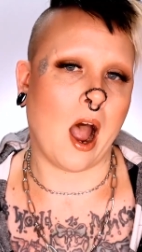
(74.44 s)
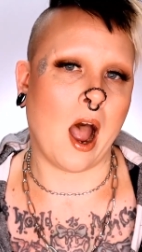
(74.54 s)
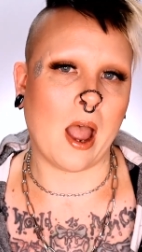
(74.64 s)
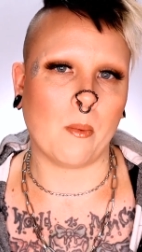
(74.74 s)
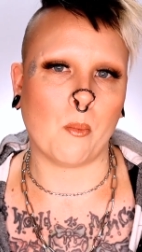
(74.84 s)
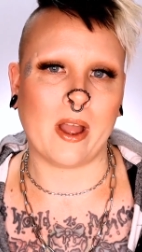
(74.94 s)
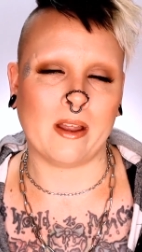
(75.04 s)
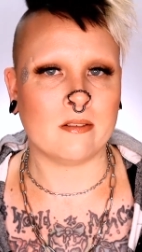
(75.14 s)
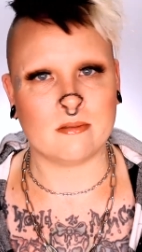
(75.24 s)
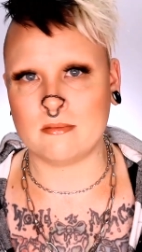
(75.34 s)
I
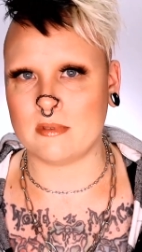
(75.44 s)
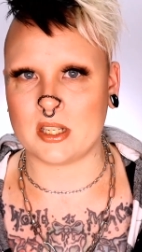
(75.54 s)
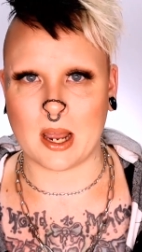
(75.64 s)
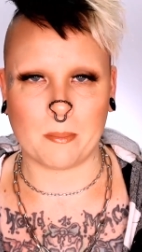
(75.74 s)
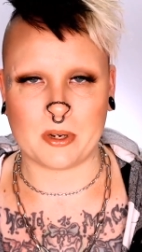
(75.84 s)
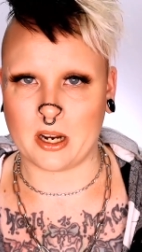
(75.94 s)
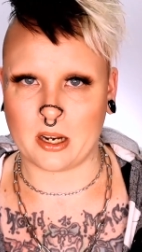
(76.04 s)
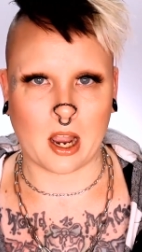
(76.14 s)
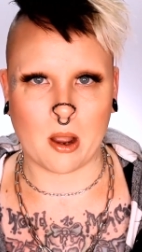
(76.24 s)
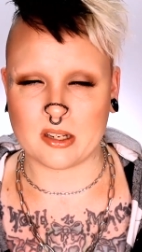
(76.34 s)
went
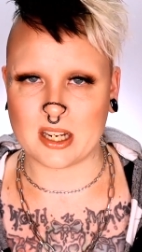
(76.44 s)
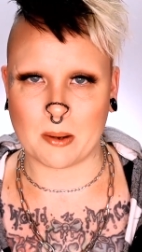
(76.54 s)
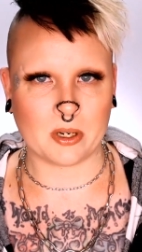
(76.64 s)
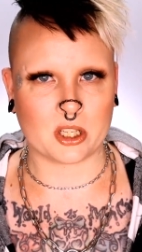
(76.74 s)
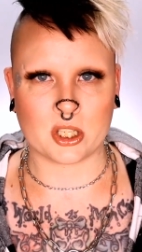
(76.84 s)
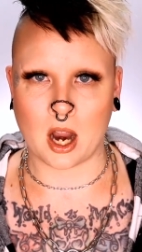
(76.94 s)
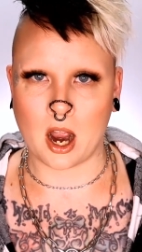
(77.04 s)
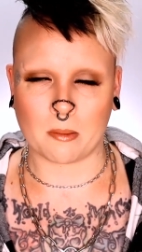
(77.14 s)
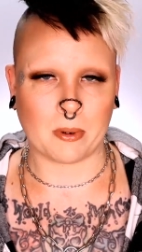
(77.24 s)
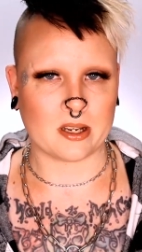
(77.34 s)
septic. Septic
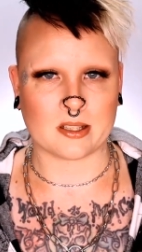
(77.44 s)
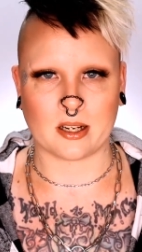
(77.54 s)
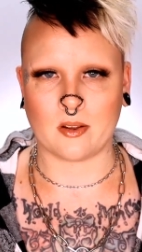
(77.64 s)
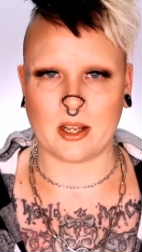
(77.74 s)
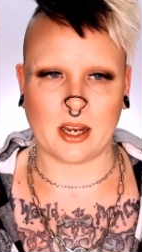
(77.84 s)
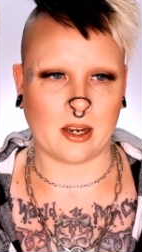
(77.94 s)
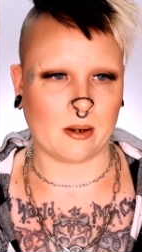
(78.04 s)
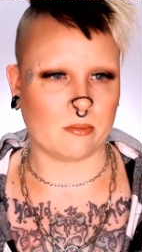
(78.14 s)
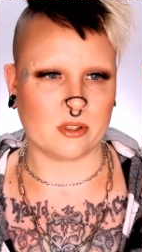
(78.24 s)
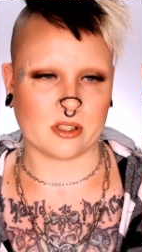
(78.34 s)
shock,
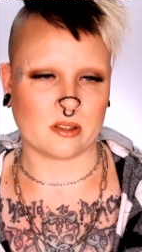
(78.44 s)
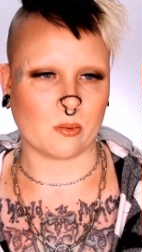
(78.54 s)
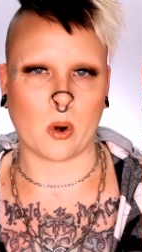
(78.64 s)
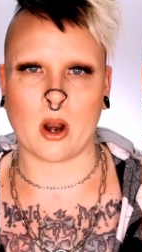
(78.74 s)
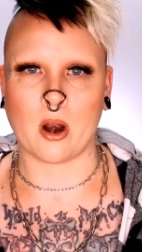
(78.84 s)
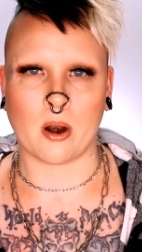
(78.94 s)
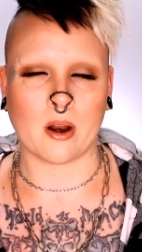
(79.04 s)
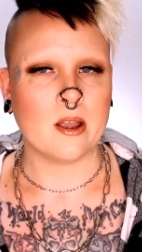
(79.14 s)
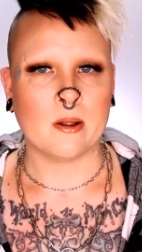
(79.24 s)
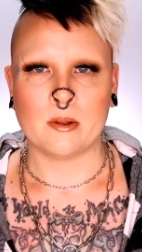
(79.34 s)
basically, just
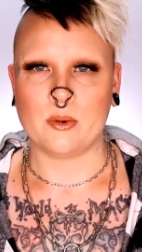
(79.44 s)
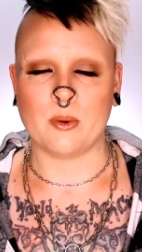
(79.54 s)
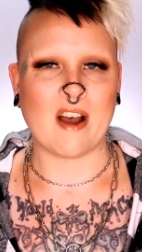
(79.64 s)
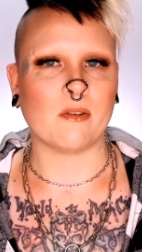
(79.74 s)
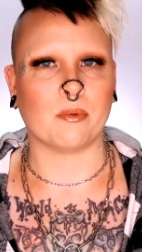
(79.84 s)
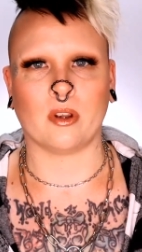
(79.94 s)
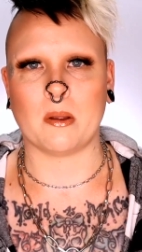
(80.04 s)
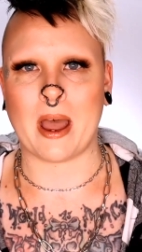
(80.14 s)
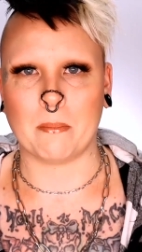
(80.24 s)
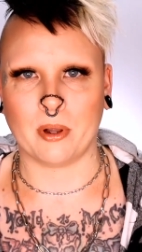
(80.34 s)
where you have a
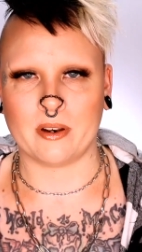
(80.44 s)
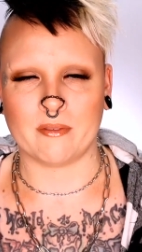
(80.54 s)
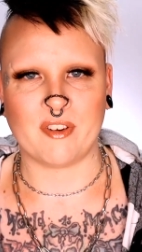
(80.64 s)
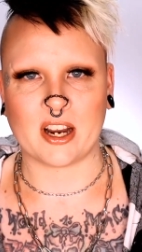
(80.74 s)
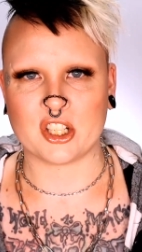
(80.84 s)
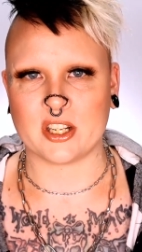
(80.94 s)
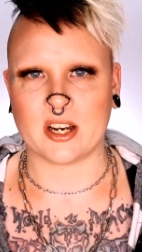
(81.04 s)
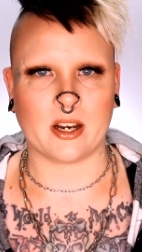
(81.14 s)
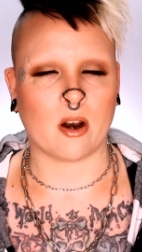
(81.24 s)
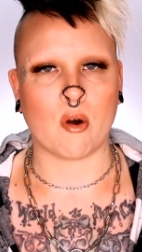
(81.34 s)
really bad blood
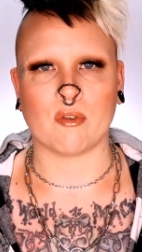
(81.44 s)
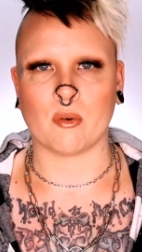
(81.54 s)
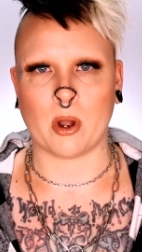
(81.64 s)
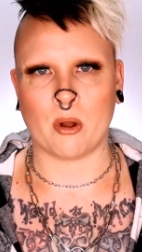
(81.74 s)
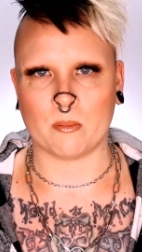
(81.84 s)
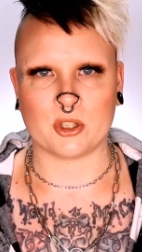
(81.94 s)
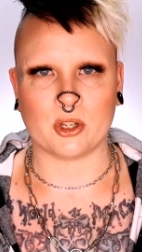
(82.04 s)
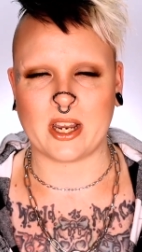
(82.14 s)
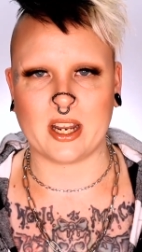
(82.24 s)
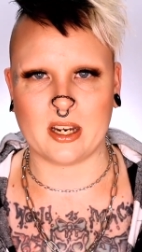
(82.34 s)
infection, it
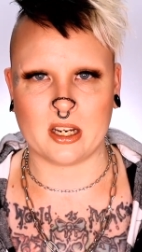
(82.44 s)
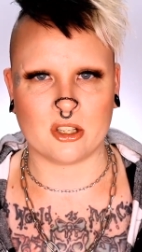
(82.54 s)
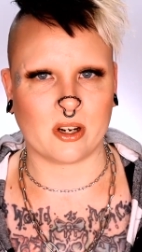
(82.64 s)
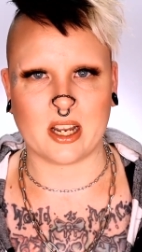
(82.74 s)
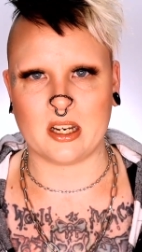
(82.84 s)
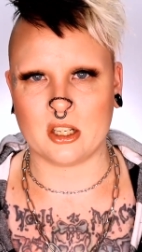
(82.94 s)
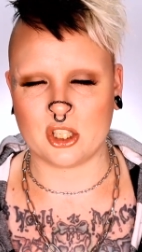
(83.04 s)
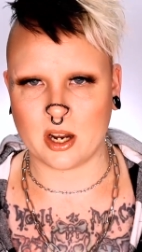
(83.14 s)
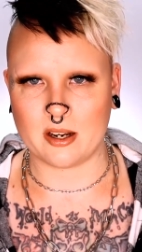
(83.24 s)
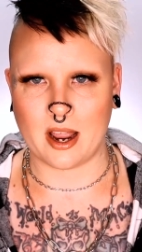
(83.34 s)
overwhelms your kidneys
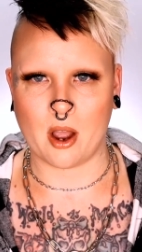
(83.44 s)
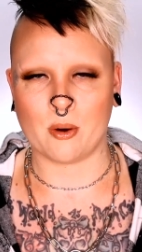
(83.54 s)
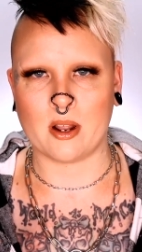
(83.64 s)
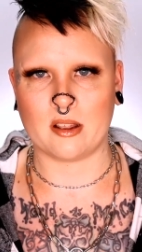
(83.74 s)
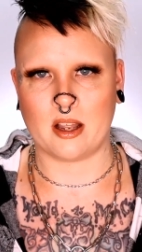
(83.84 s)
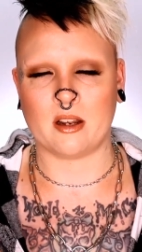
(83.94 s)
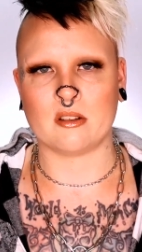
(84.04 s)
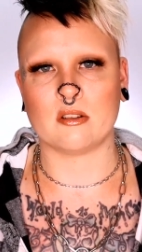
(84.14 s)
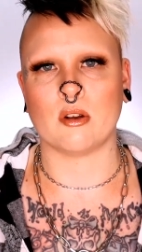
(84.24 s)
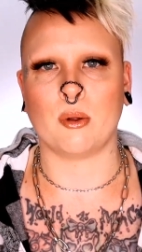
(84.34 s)
shut down, and
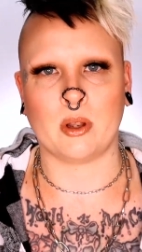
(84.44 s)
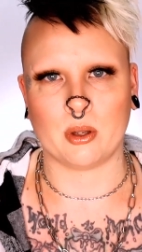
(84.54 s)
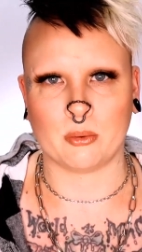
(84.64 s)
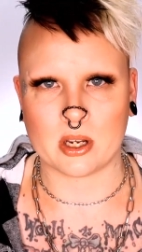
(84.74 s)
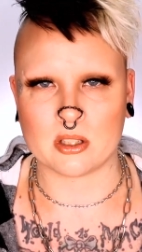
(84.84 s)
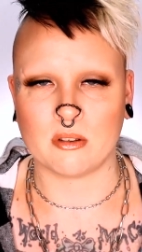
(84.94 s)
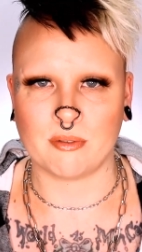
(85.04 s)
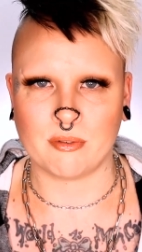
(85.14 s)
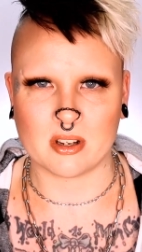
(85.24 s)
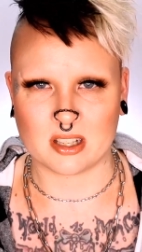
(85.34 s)
then slowly the rest
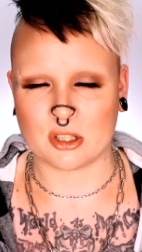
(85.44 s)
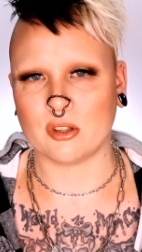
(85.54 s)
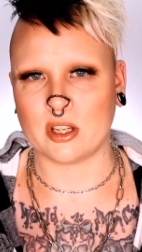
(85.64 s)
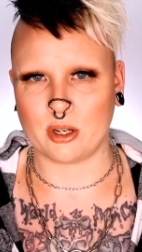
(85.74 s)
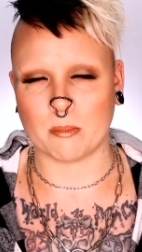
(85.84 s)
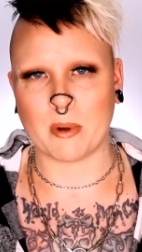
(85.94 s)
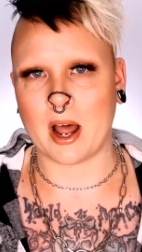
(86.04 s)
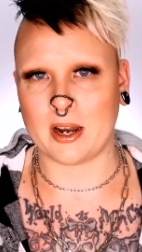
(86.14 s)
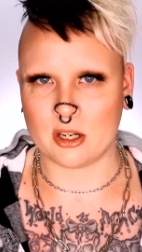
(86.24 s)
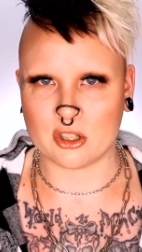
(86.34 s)
of, essentially, your
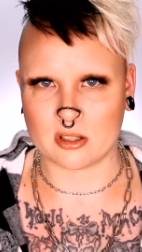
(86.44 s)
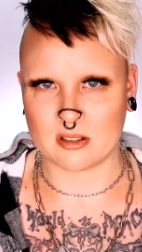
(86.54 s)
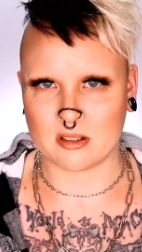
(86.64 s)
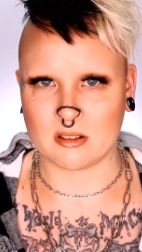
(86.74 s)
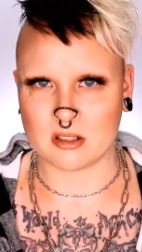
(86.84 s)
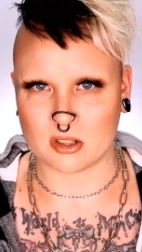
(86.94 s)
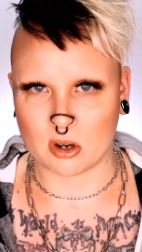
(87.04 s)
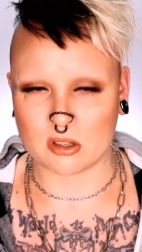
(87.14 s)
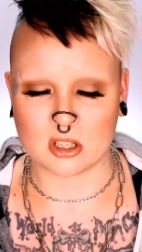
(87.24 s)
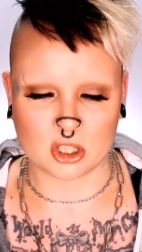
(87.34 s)
body just
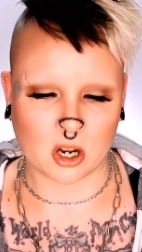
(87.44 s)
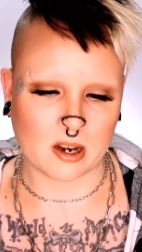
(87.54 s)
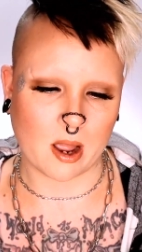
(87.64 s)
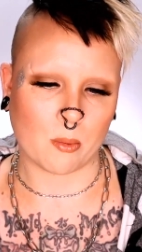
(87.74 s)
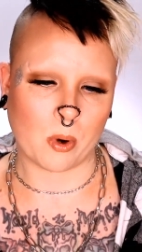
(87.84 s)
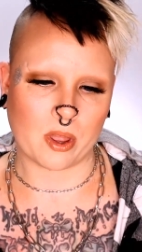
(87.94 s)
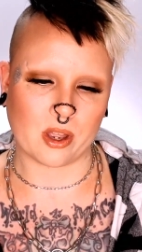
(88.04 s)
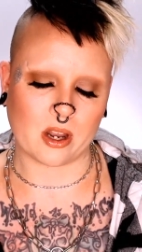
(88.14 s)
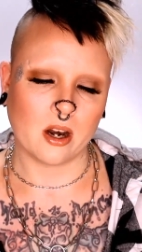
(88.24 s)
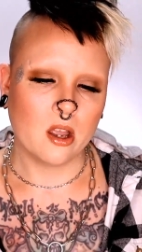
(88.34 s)
starts to shut down
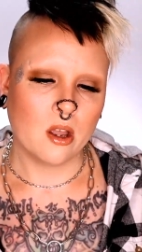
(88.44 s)
with it.